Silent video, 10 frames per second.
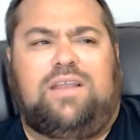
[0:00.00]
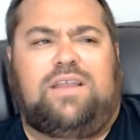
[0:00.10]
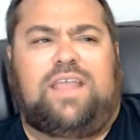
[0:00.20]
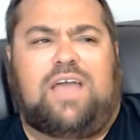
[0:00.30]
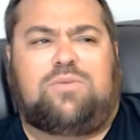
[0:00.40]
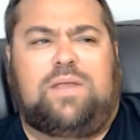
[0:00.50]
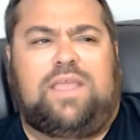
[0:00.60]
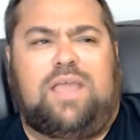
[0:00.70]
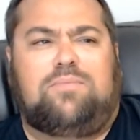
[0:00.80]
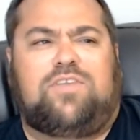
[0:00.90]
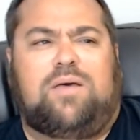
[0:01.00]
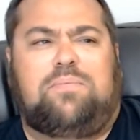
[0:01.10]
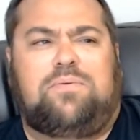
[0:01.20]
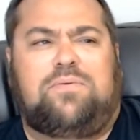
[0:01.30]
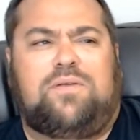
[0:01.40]
gathering games up
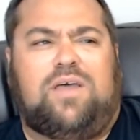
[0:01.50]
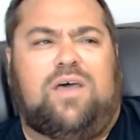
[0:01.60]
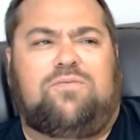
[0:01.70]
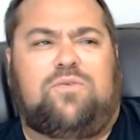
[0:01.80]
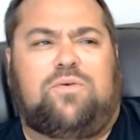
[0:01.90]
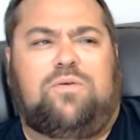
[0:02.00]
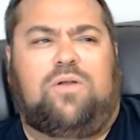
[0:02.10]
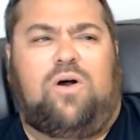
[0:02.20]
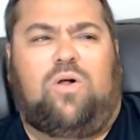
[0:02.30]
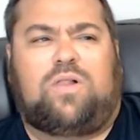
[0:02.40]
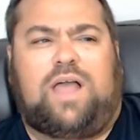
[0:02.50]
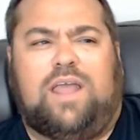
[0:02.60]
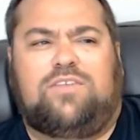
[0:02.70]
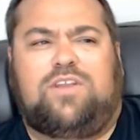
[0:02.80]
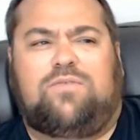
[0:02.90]
for all kinds
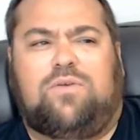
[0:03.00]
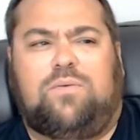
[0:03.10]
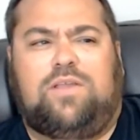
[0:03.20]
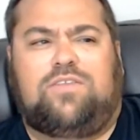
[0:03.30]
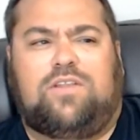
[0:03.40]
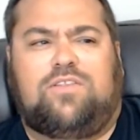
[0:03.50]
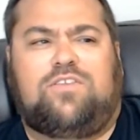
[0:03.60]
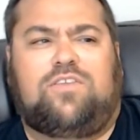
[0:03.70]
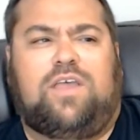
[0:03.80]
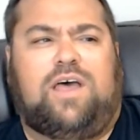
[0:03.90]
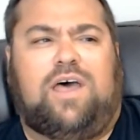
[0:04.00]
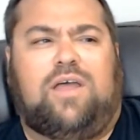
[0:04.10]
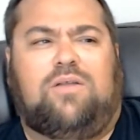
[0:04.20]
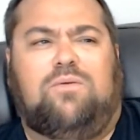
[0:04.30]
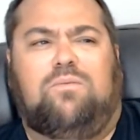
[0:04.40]
of different reasons.
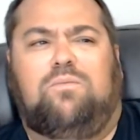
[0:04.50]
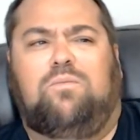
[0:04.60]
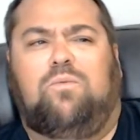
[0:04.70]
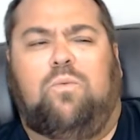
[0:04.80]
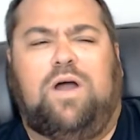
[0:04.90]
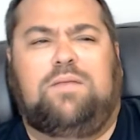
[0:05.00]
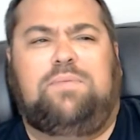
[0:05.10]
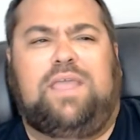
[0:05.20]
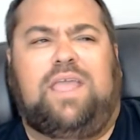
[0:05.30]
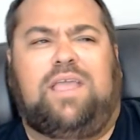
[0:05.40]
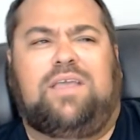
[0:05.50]
One being